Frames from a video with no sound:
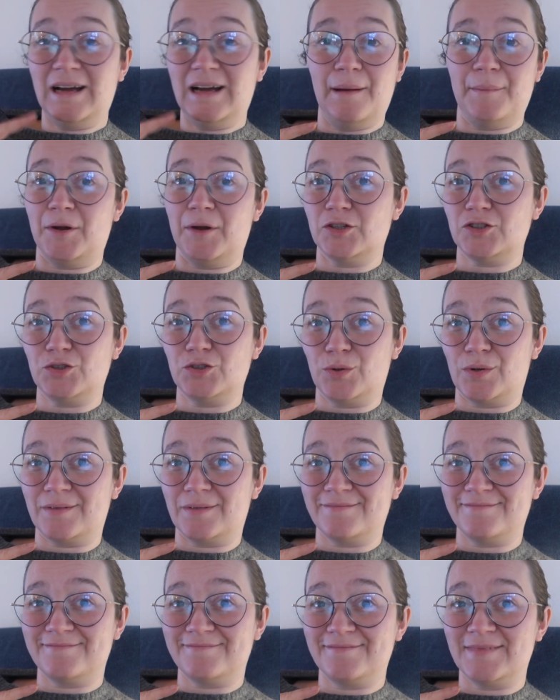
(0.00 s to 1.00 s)
I'm not
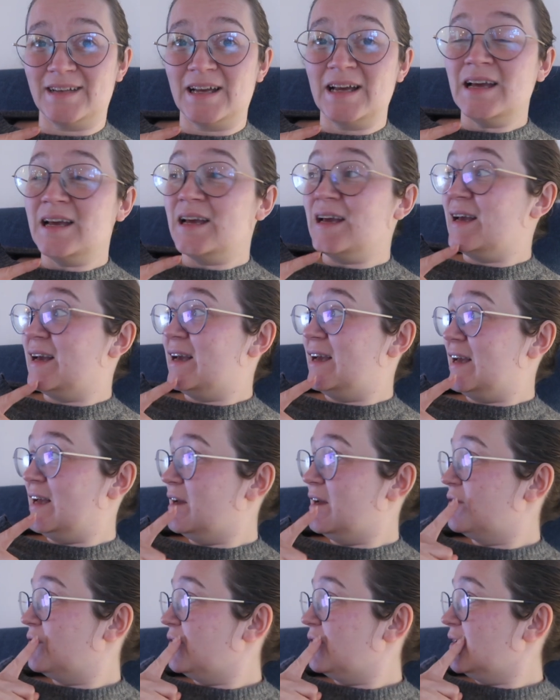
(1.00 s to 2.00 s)
sure.
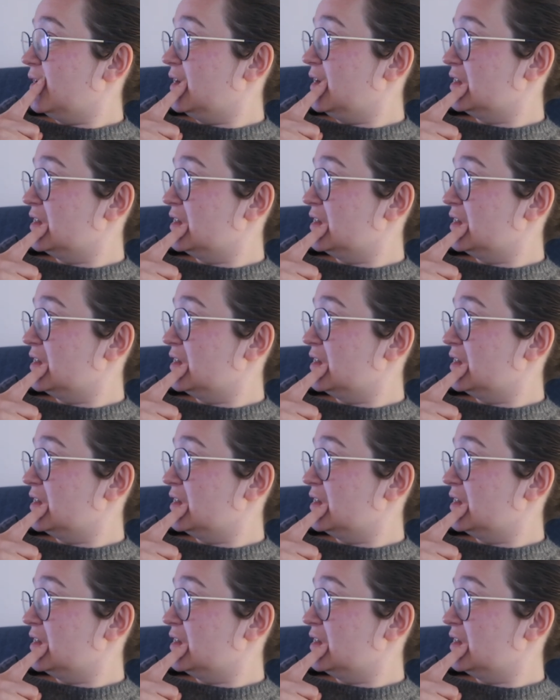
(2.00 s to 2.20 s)
If